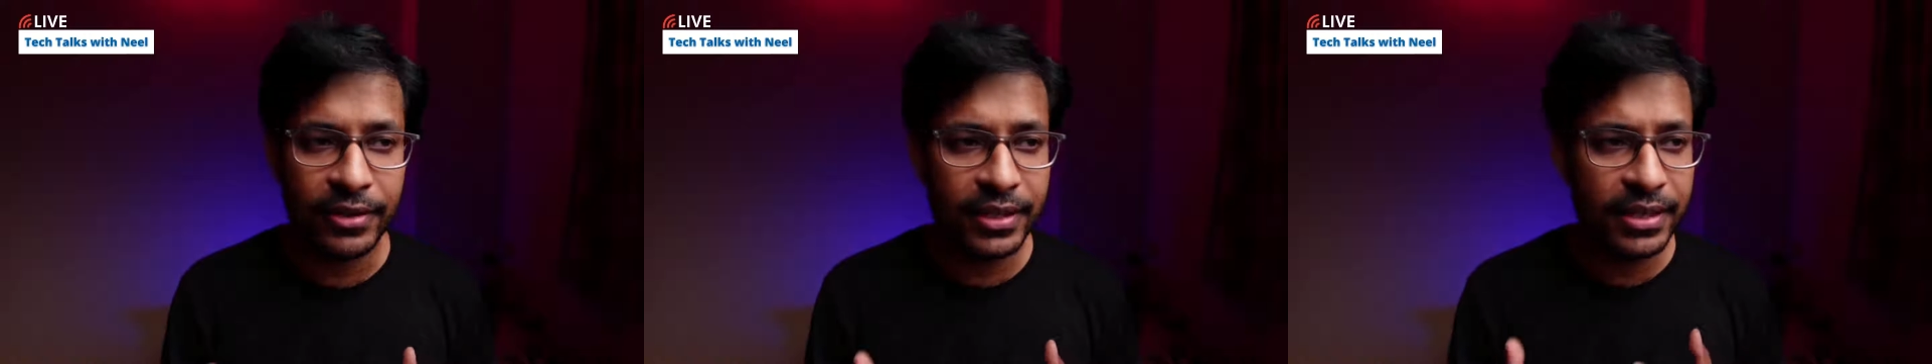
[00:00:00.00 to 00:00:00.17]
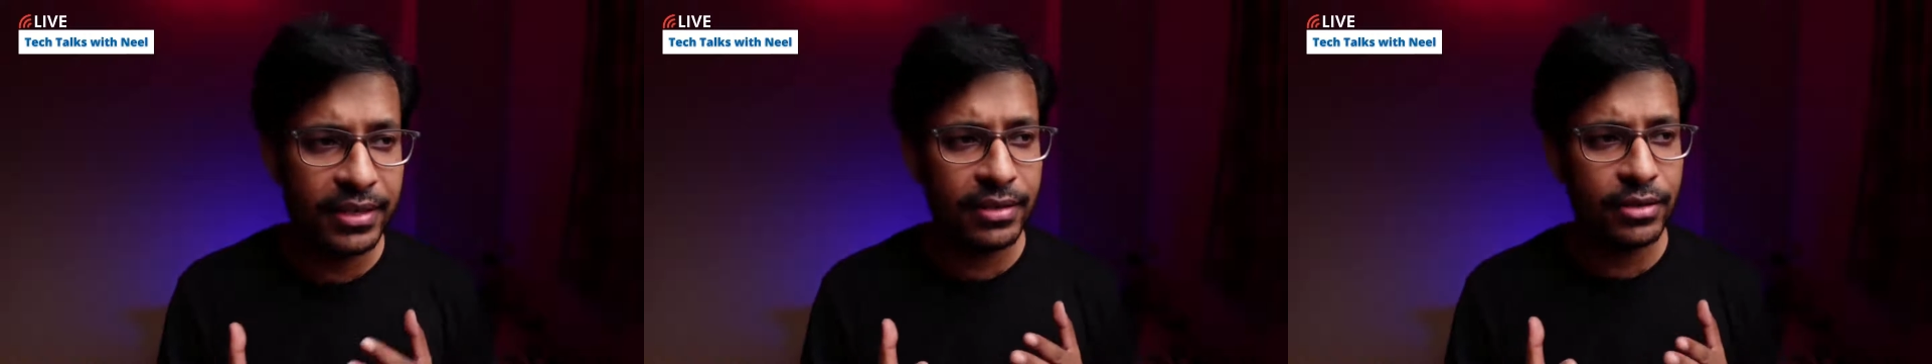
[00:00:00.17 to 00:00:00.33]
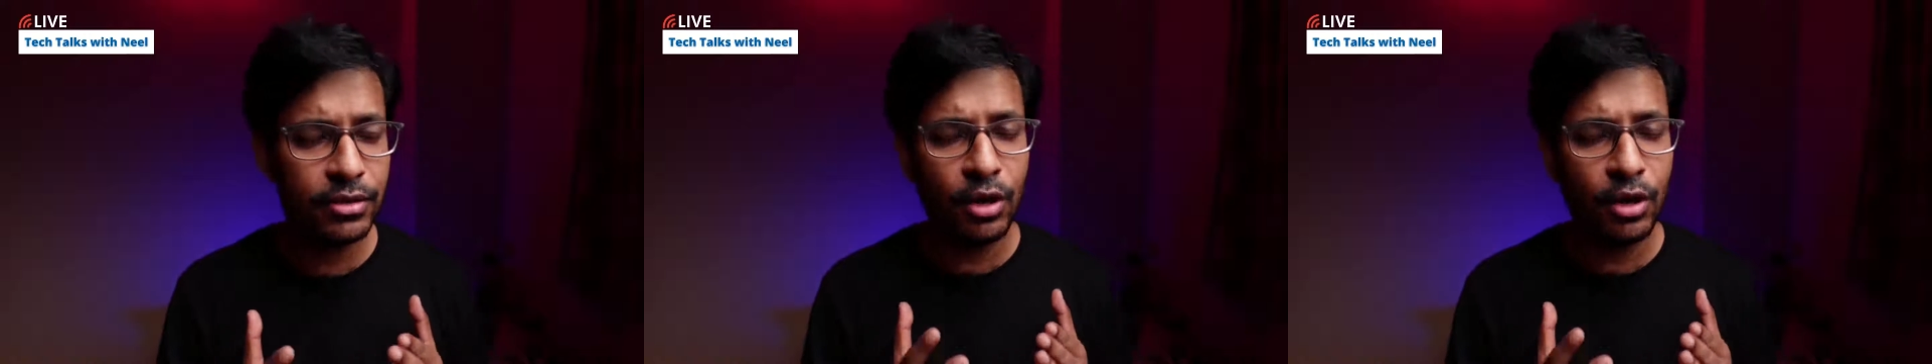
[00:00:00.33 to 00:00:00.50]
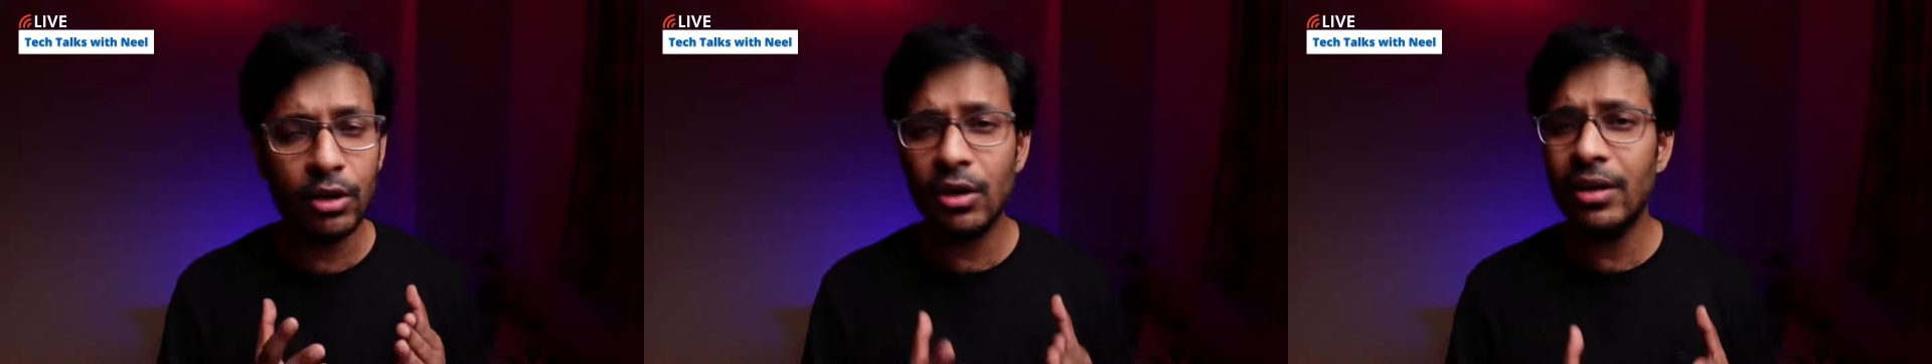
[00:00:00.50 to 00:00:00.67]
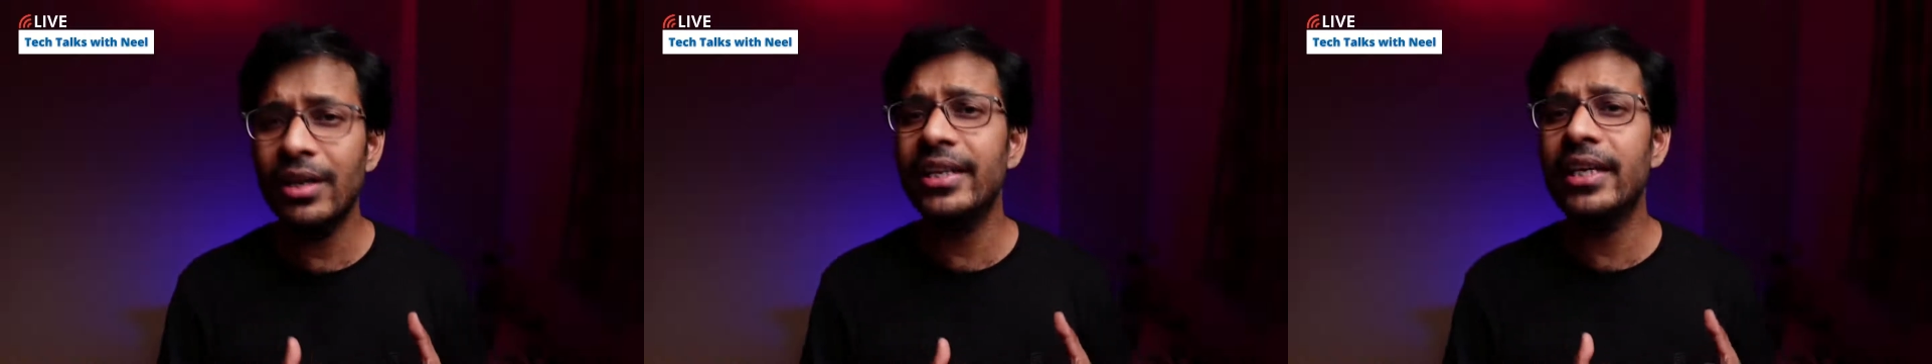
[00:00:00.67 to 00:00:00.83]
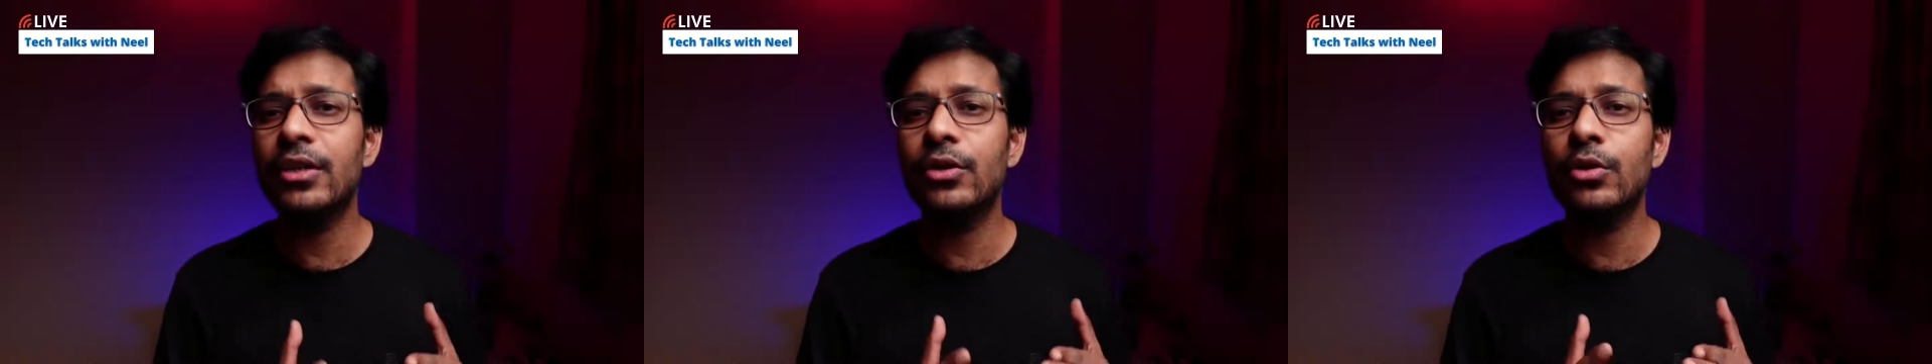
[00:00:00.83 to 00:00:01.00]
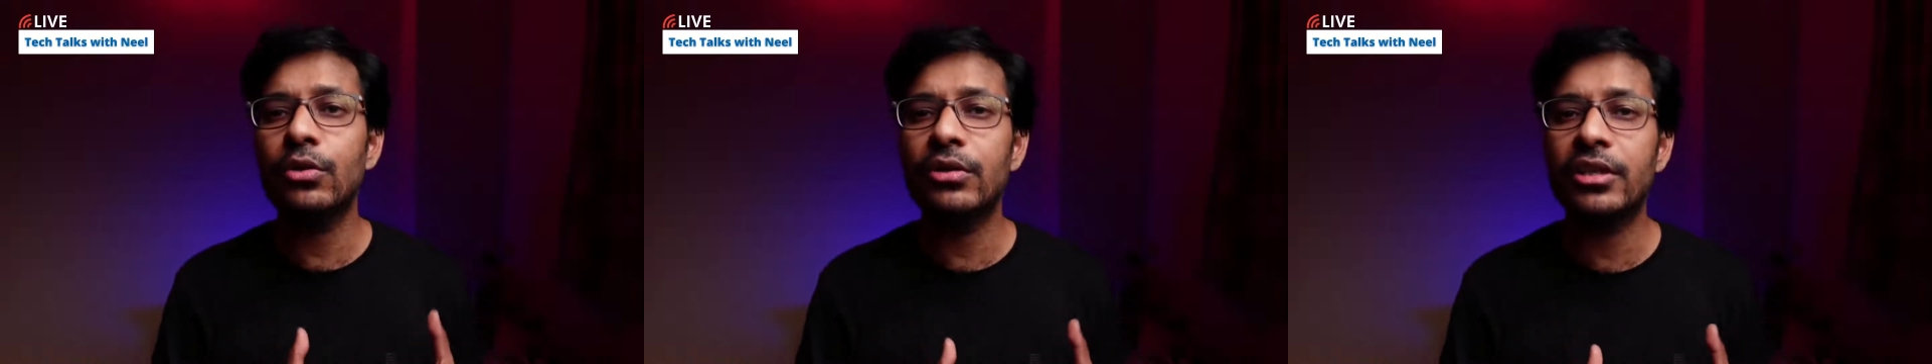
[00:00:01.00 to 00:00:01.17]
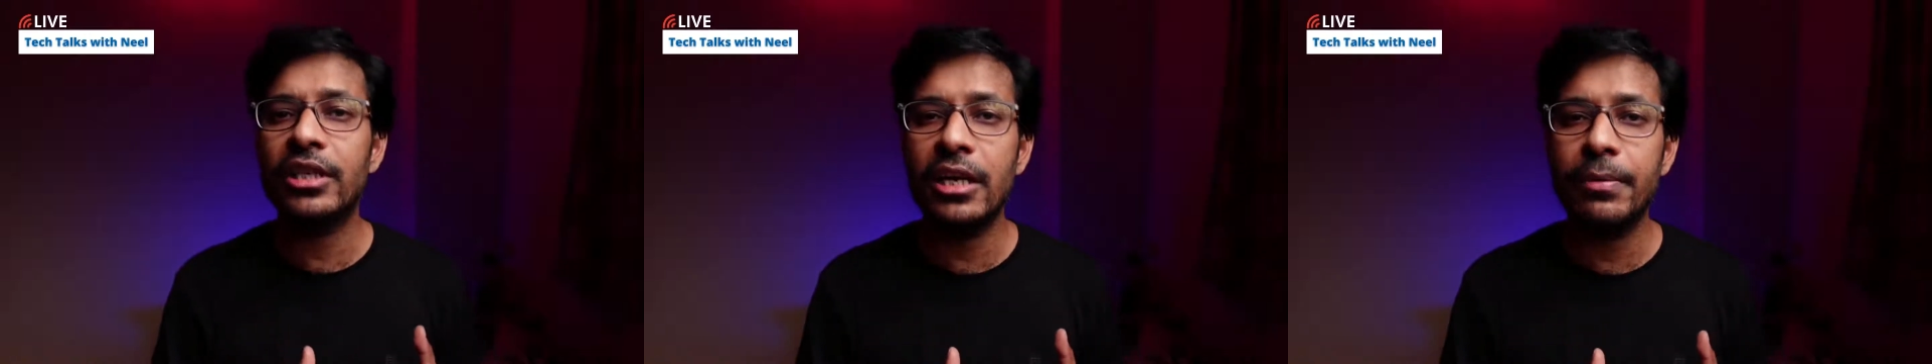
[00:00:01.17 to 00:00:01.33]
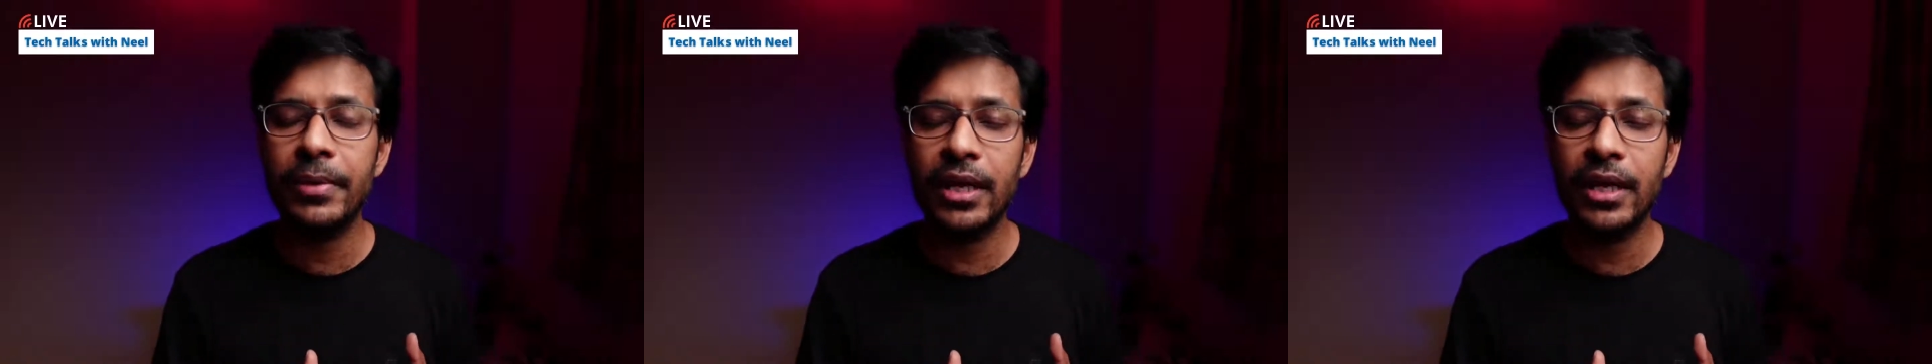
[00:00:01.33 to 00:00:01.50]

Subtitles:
It is not only a note